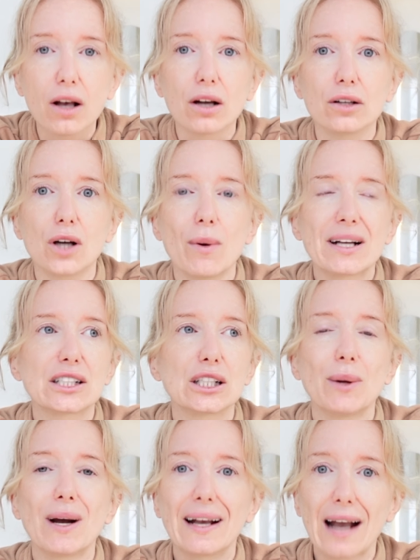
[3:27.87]
going to
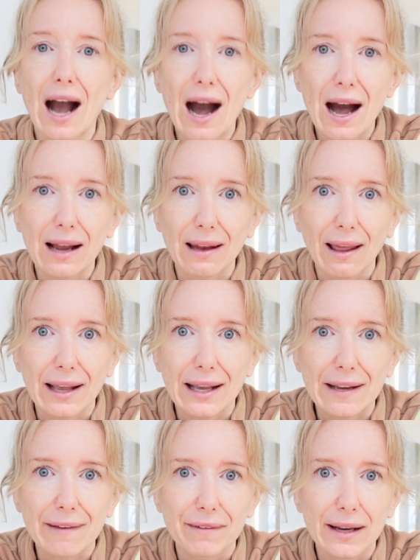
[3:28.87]
a gala
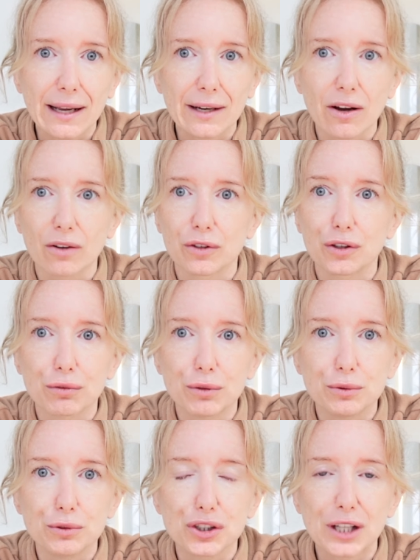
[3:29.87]
evening on a
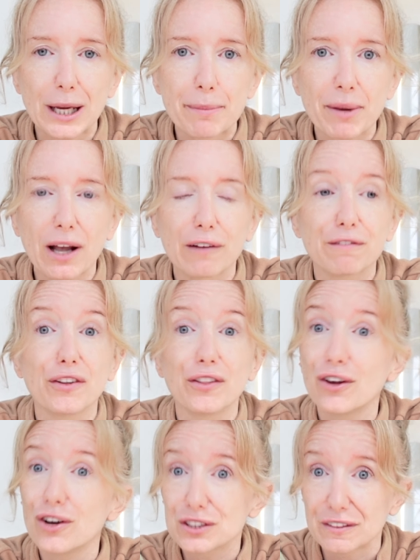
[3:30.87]
cruise ship. And for
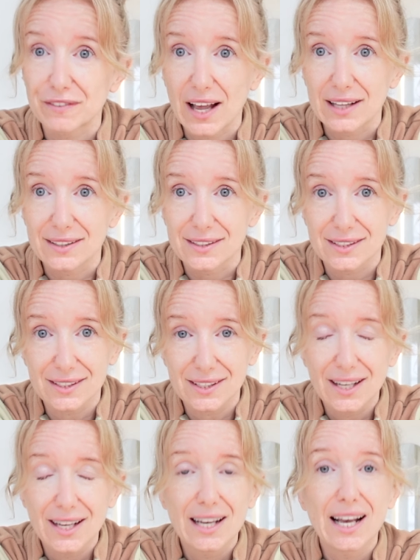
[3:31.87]
those events,
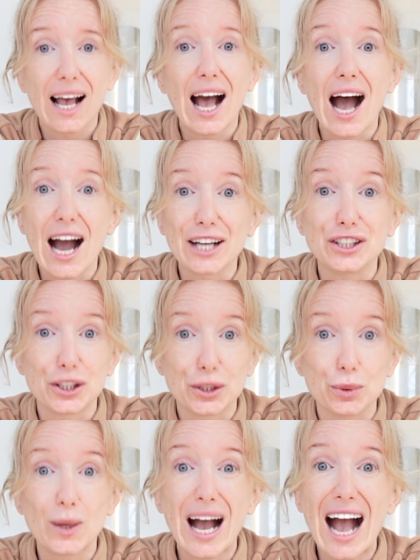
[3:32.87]
I
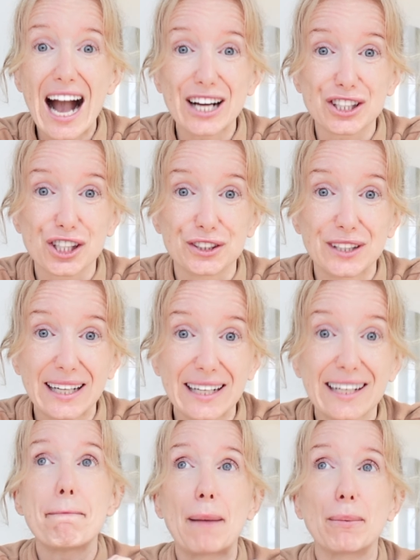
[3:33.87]
do actually,
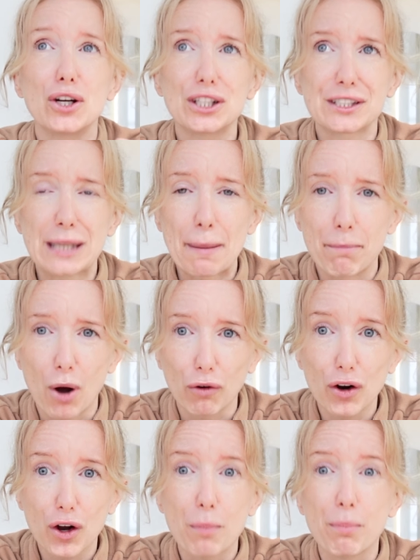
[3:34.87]
I'm going to say
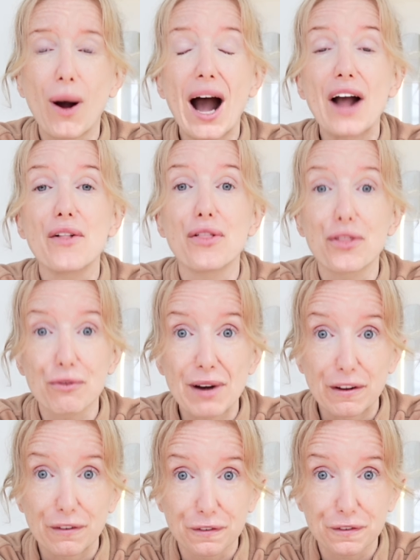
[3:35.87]
borrow, but I
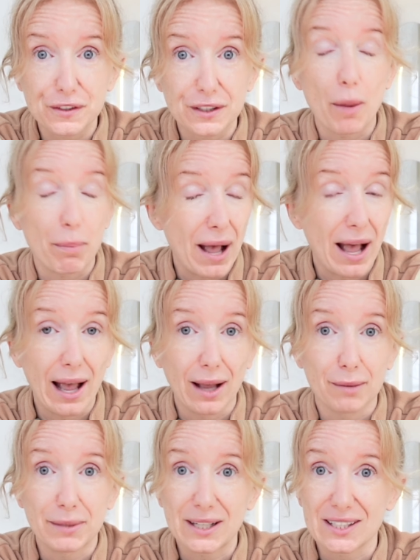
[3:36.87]
thrift a pair
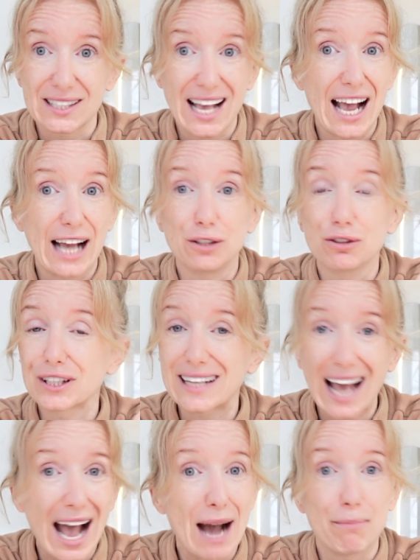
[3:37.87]
because I usually
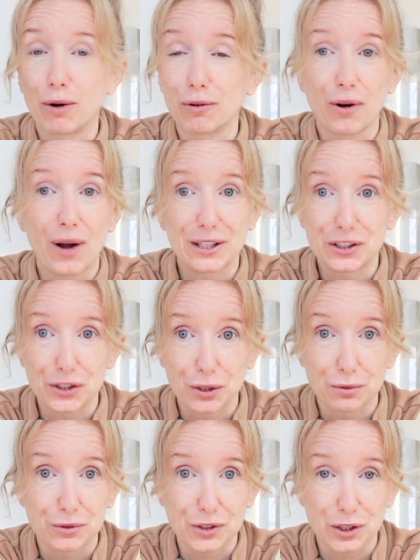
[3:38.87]
can't borrow any
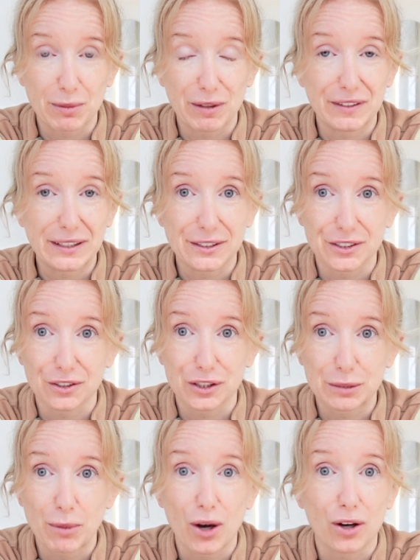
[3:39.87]
shoes because my feet are so
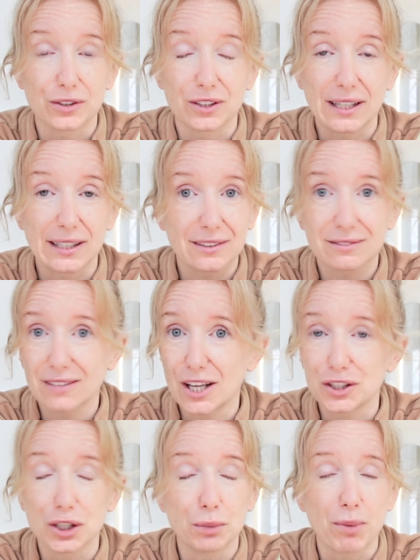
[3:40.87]
small. They're like a
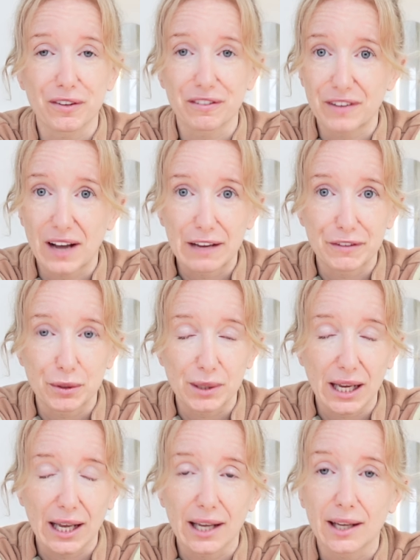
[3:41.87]
2.5
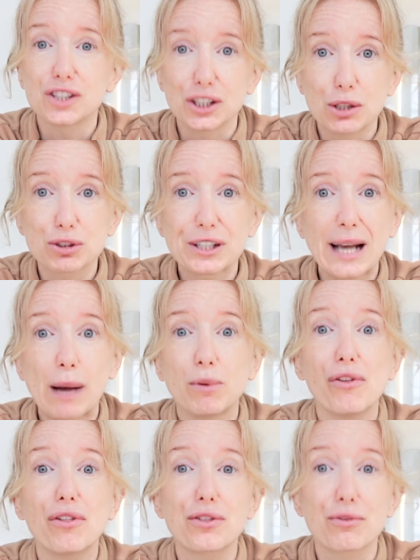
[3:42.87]
UK. So usually I will
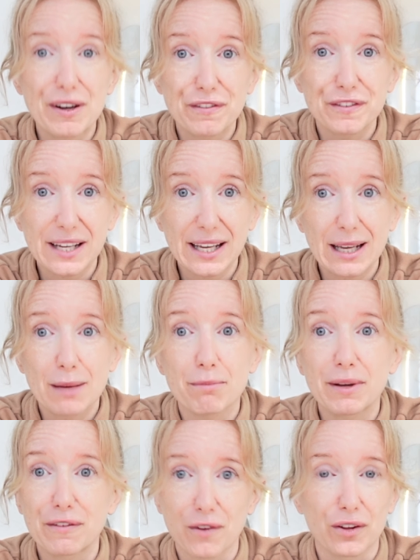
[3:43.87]
thrift it
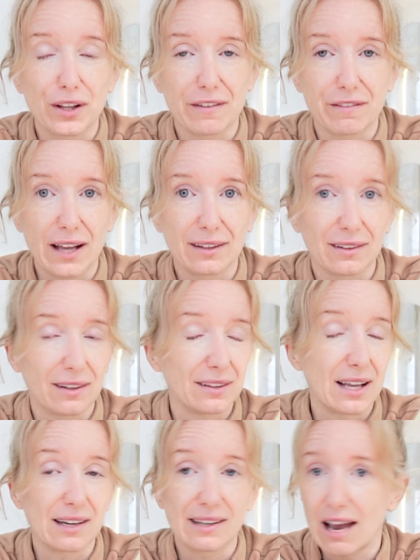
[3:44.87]
before the event and
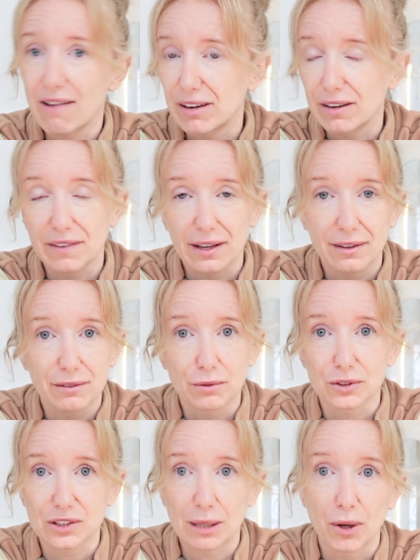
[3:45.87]
then get rid of it
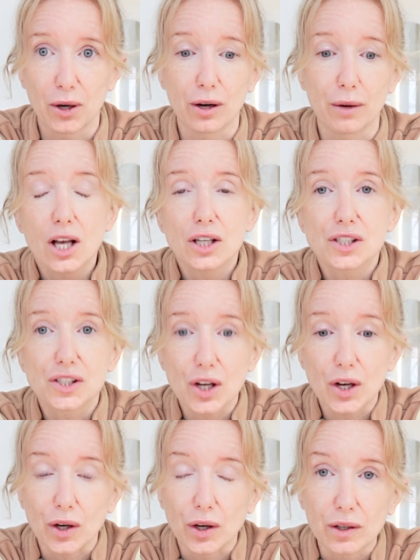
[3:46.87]
once I'm home.
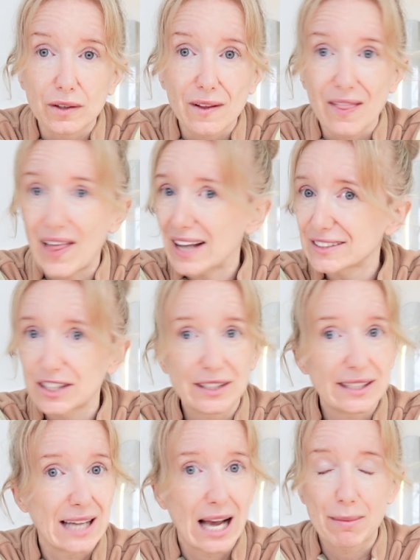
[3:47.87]
So that's the only
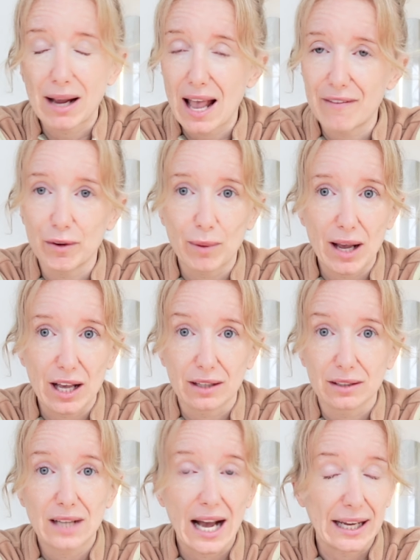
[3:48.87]
time I ever wear
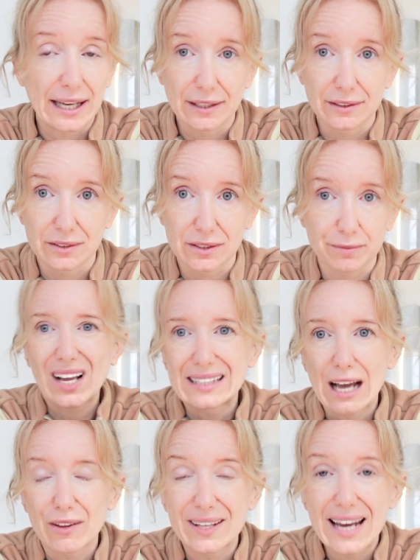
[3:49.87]
high heels.
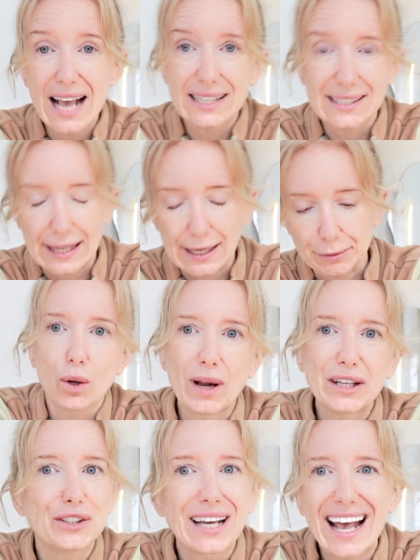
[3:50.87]
Now the next thing,
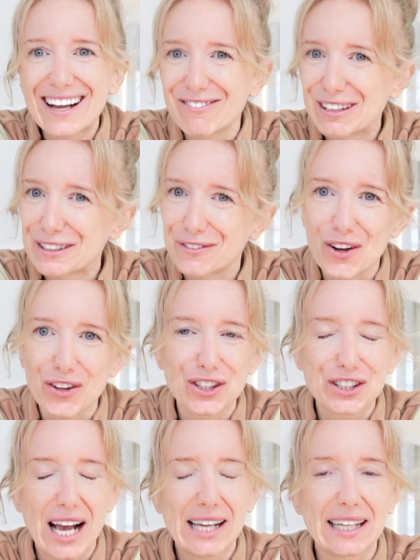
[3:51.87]
when you get rid of all
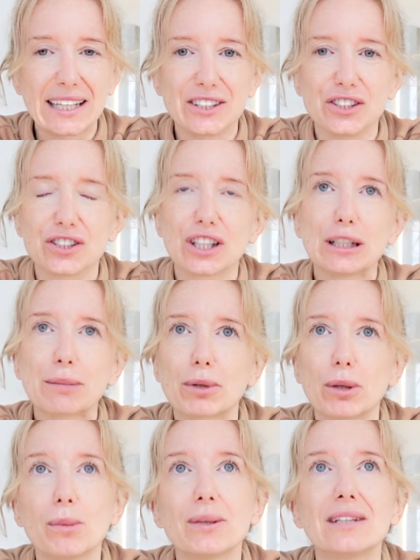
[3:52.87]
those high heels, you're
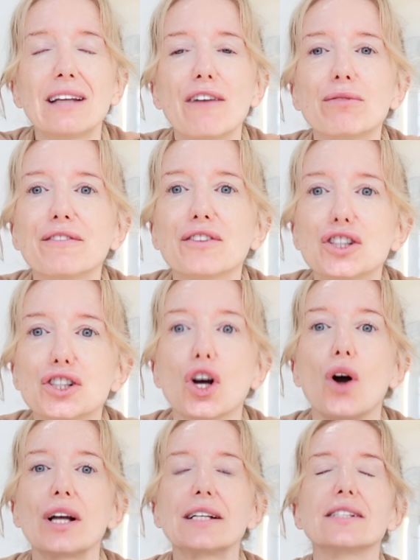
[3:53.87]
probably left with the
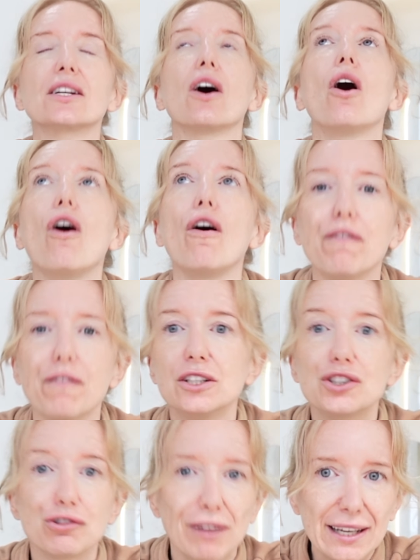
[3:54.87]
choice of
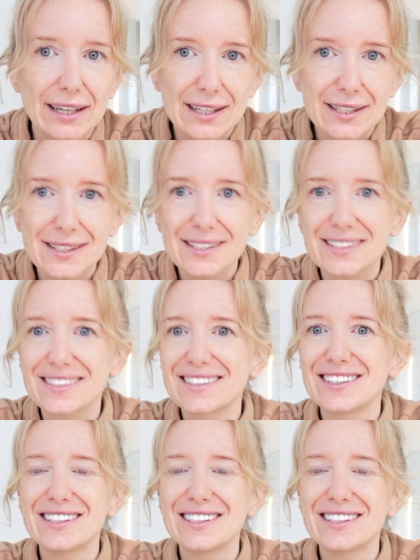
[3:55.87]
trainers,